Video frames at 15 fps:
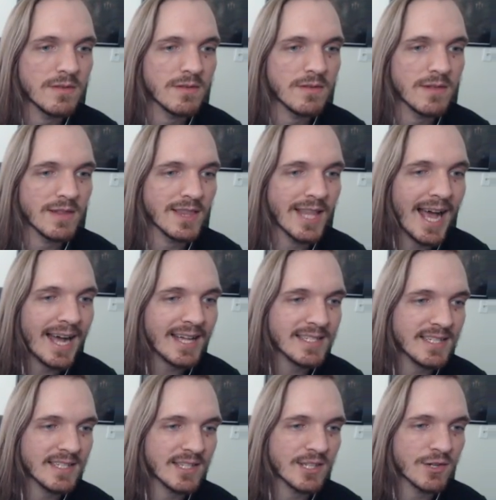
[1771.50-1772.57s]
last
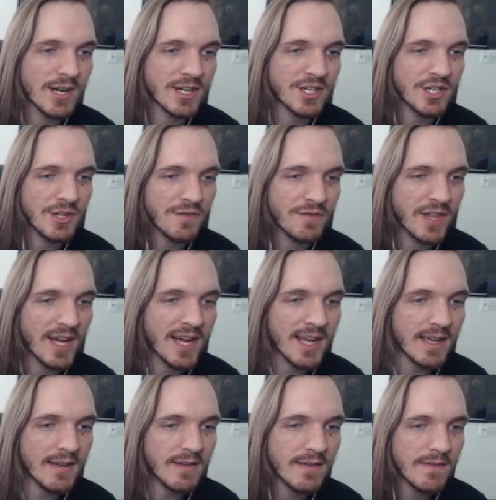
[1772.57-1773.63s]
is the direction you fly
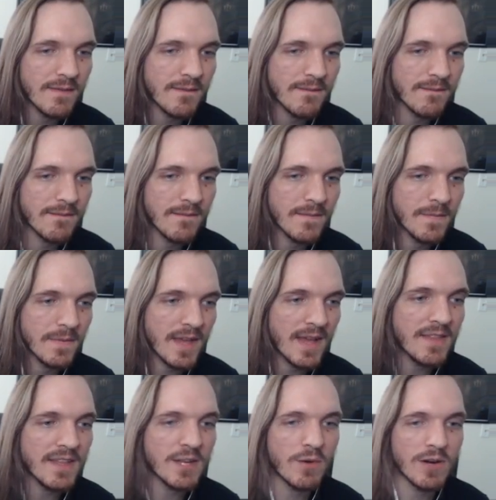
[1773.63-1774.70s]
in.
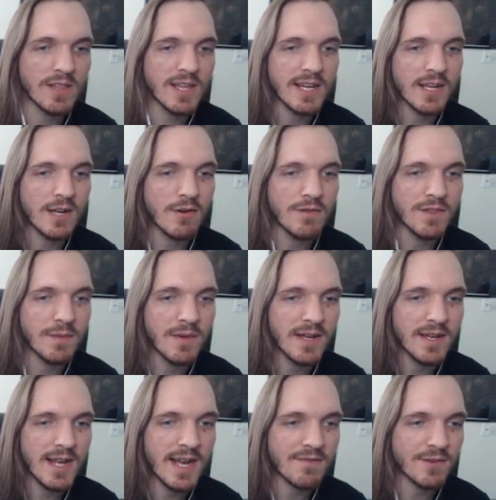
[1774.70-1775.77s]
And then you want to let go of the
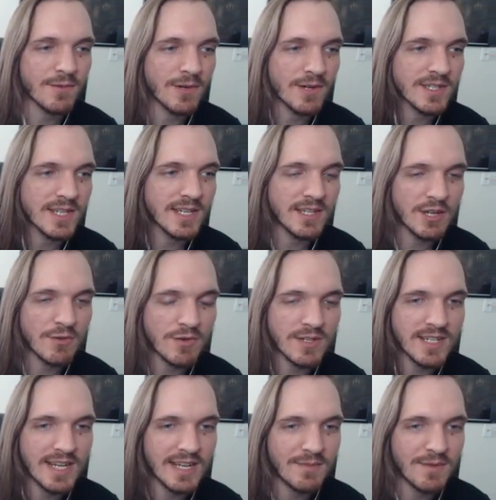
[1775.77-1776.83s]
button afterwards, and you
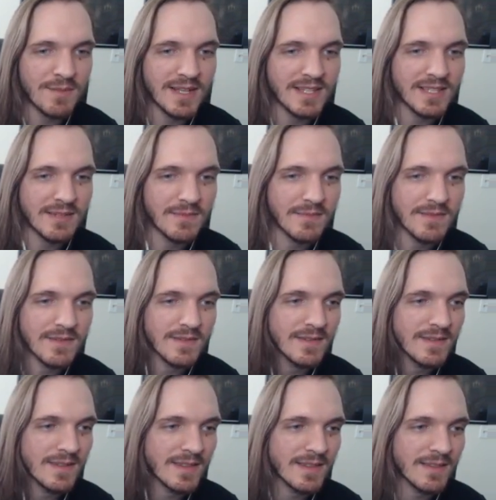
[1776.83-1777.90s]
retain momentum.
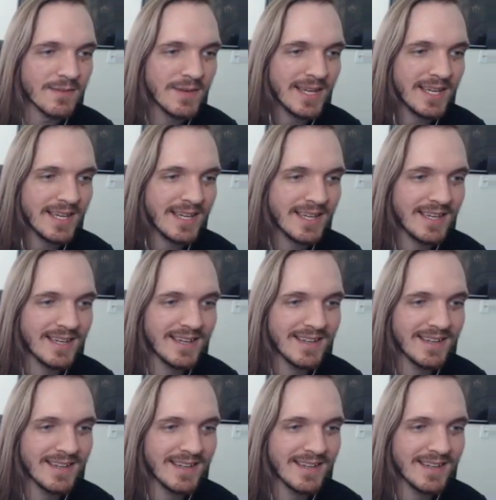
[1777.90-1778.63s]
Whee!